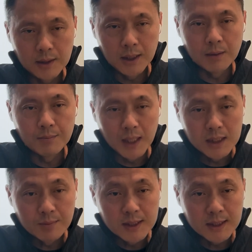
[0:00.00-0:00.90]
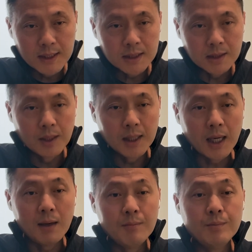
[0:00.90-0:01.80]
data management system
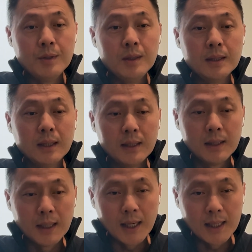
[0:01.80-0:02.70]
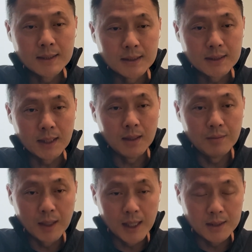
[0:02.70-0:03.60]
can be as the same
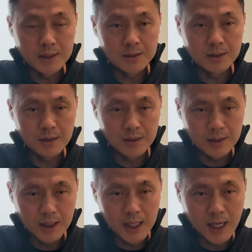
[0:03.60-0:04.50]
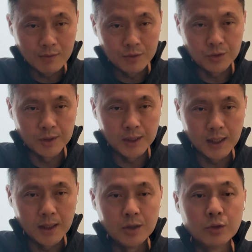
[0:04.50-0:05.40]
as they have today.
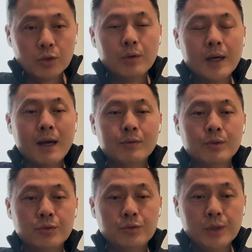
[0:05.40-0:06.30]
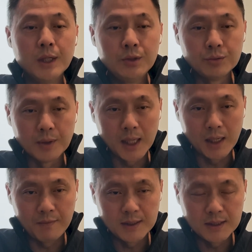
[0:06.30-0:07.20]
You don't have to redo
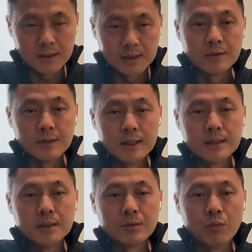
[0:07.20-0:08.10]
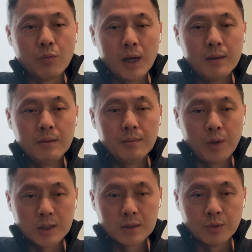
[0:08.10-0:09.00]
everything. So this is one
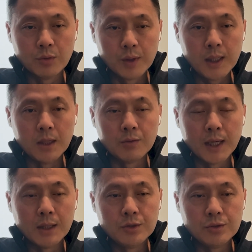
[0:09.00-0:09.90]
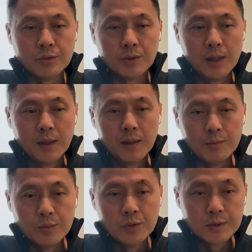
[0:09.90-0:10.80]
possible way, right, to
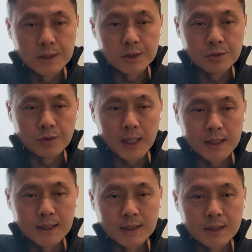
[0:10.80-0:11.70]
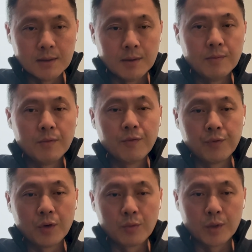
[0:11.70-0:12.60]
move the RAG system
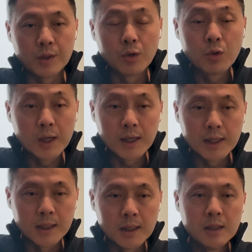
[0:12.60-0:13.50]
forward quickly.